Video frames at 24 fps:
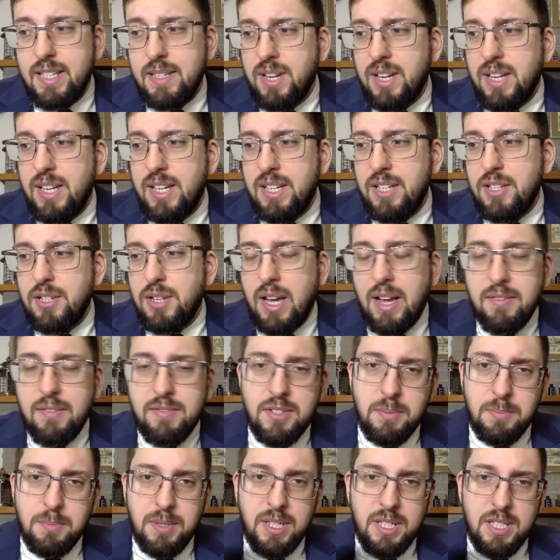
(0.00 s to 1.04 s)
I need to have
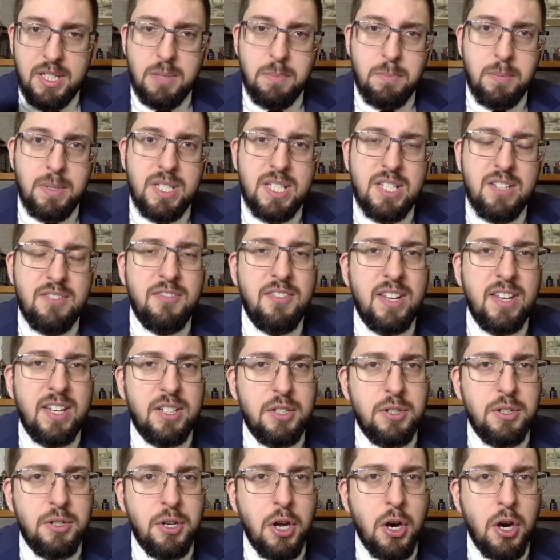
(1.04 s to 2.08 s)
something specific
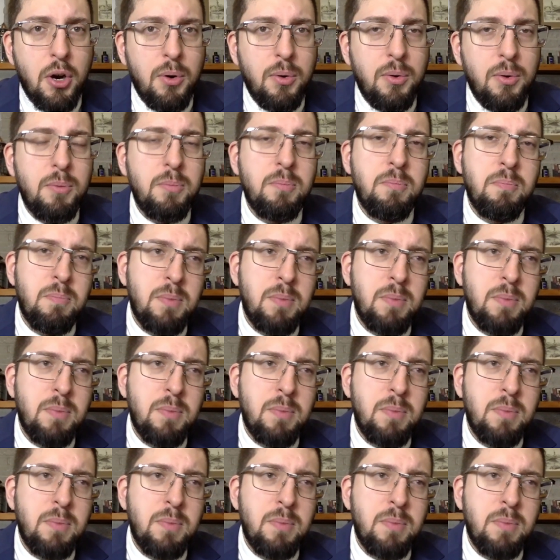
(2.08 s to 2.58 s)
to know,